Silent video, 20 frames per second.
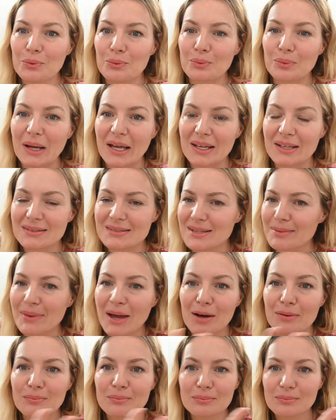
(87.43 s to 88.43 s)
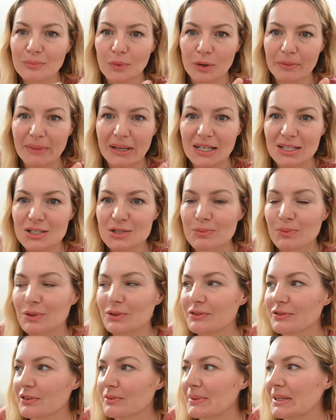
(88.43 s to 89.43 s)
way somehow more manageable
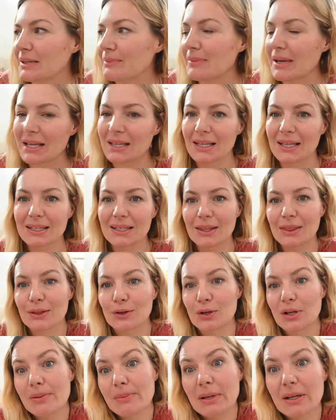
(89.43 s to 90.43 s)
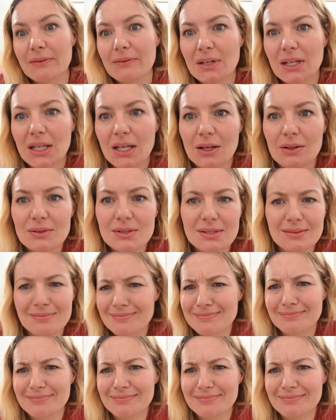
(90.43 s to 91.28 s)
for me to make like 30-minute videos